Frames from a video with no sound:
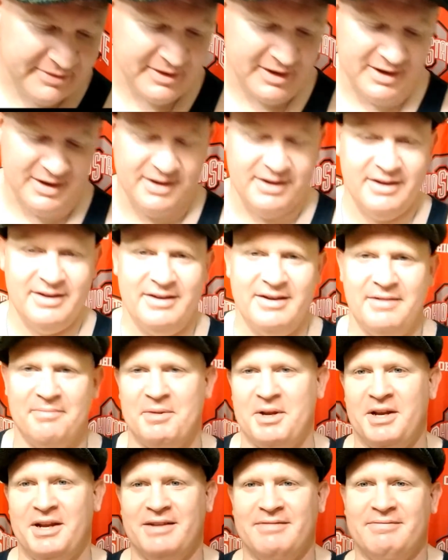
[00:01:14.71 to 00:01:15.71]
I
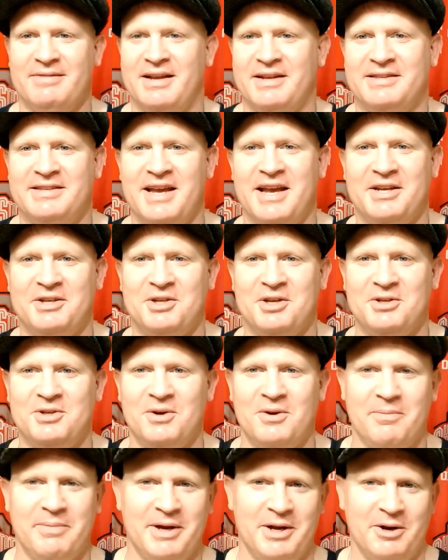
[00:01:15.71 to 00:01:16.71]
mean, it takes you to
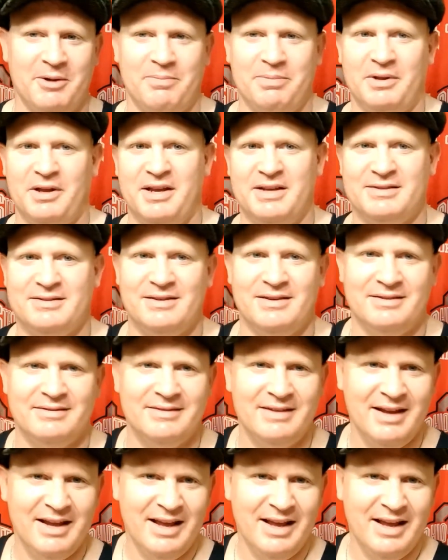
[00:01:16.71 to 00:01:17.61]
a better place than